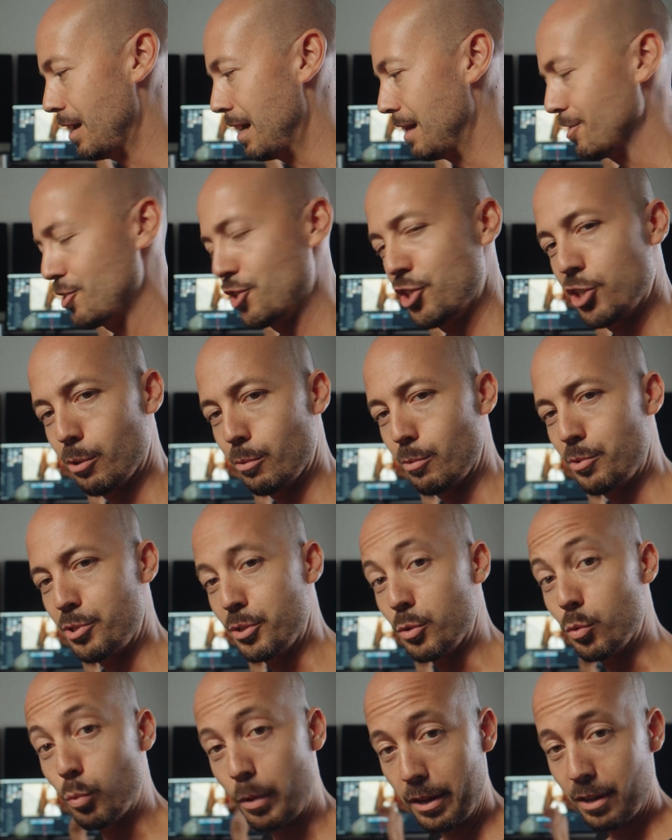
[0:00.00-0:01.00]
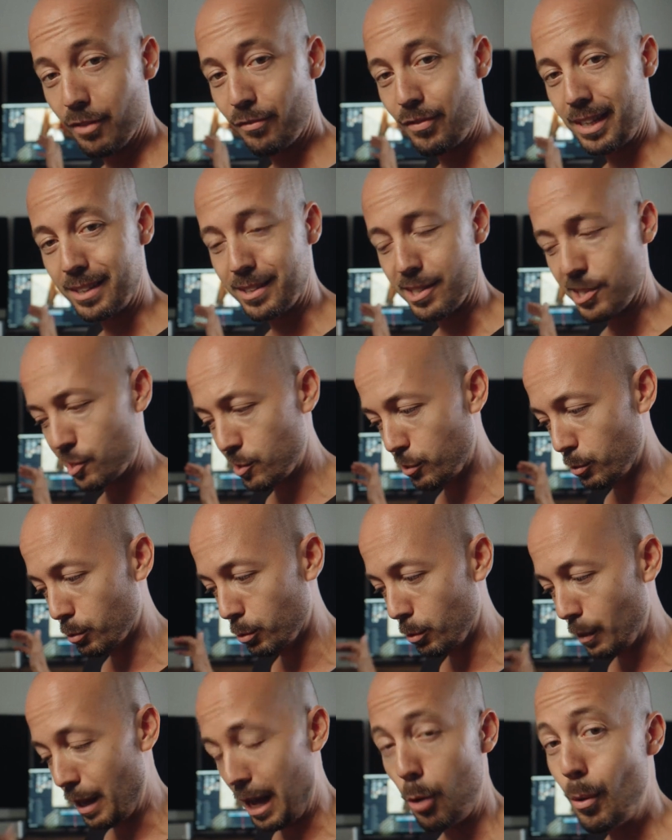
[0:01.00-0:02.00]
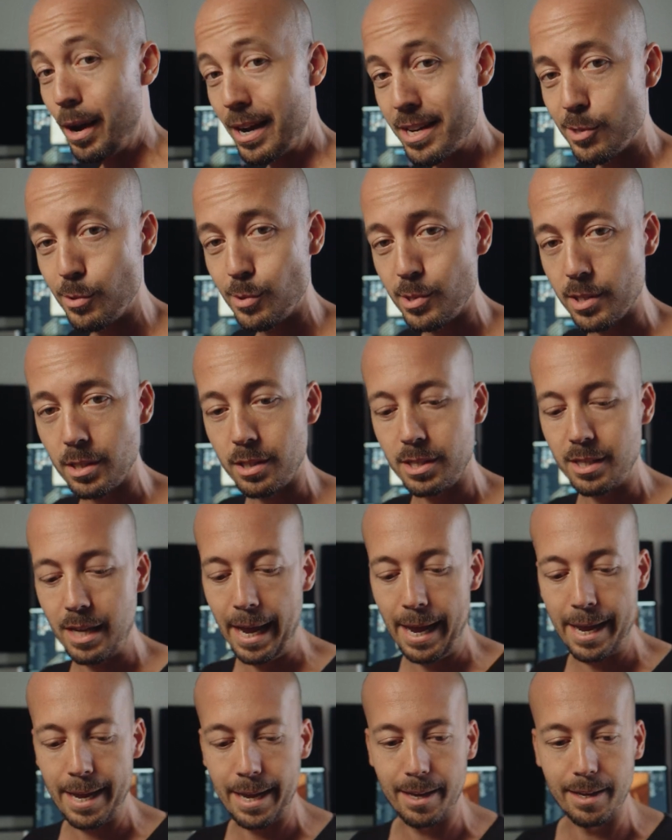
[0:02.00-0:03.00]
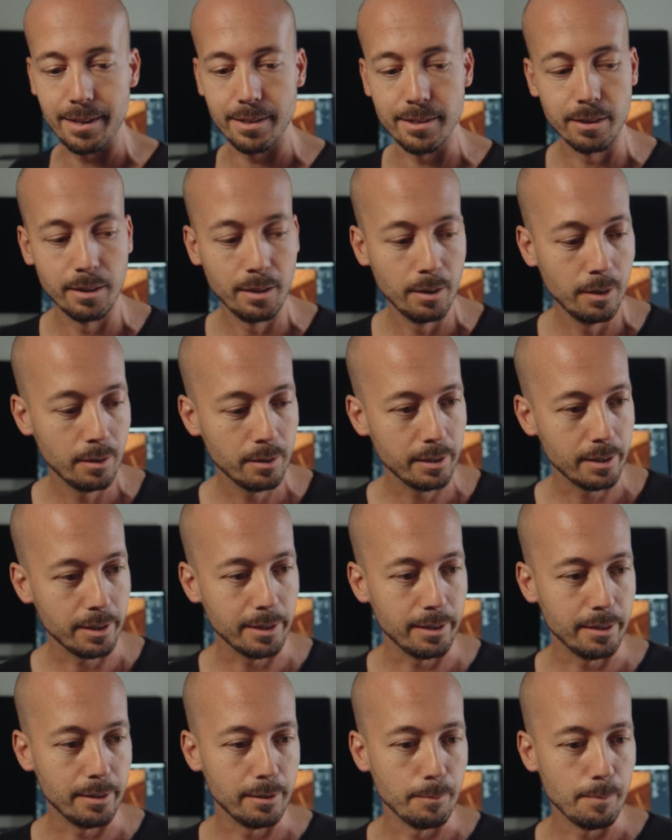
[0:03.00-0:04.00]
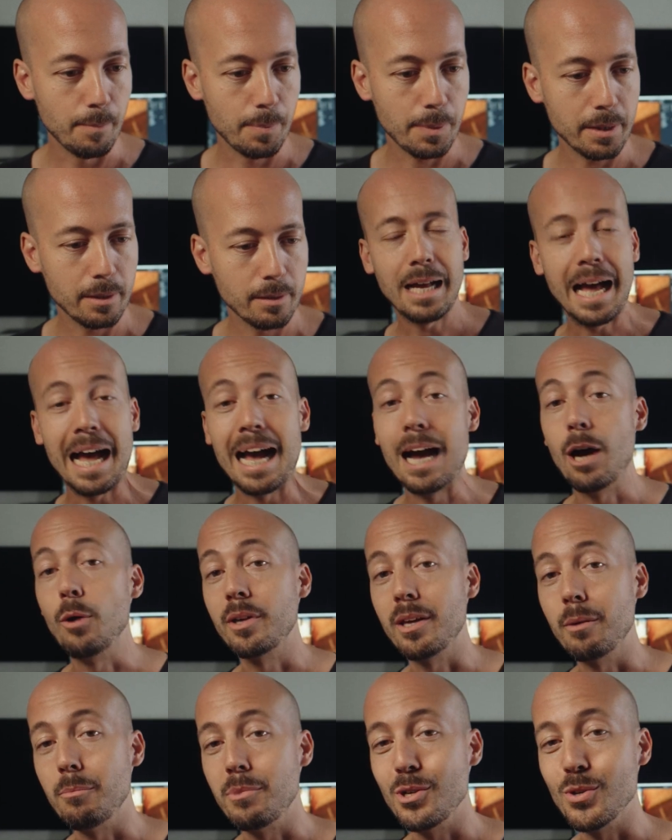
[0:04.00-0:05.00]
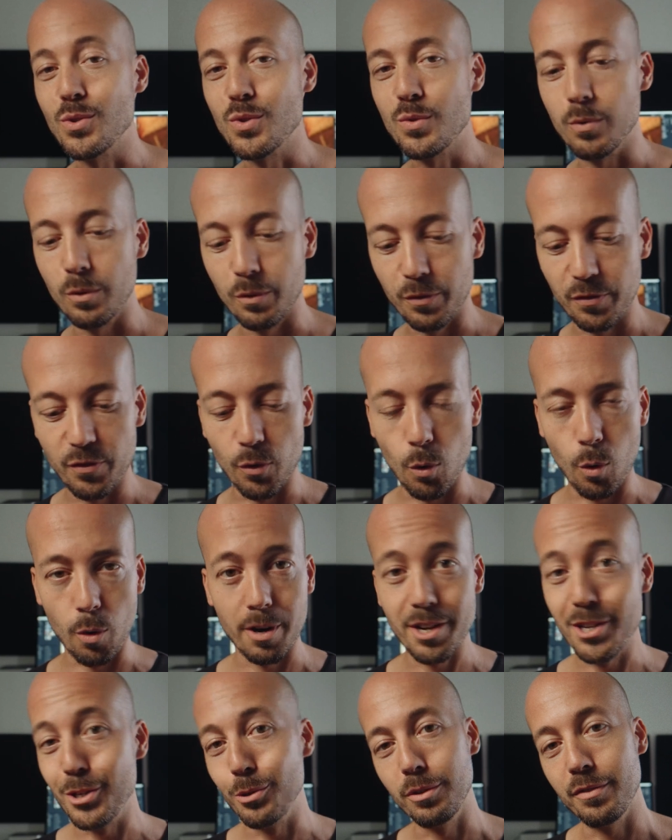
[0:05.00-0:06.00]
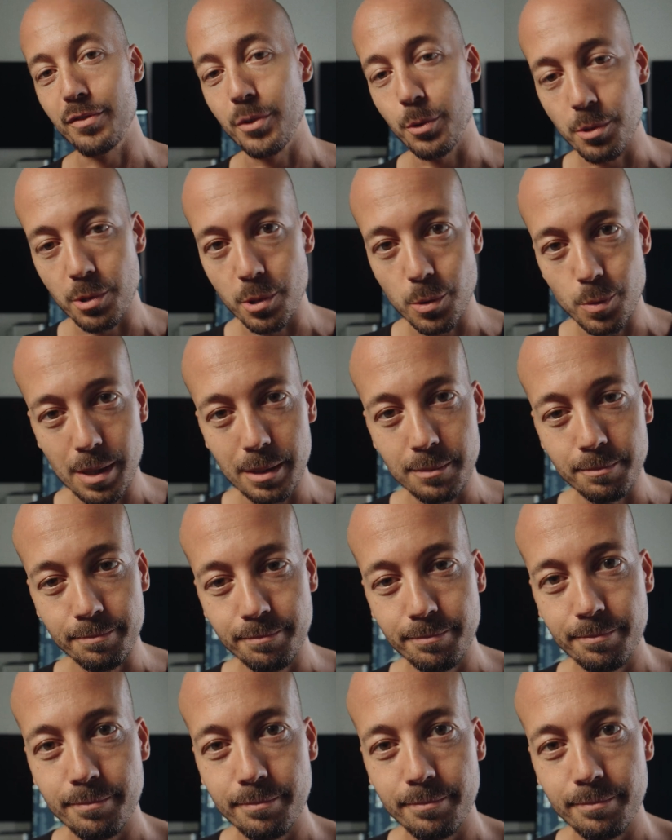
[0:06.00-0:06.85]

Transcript: I'll show you where you can find this tool, how I use it, and how it can be useful for you in the future as well.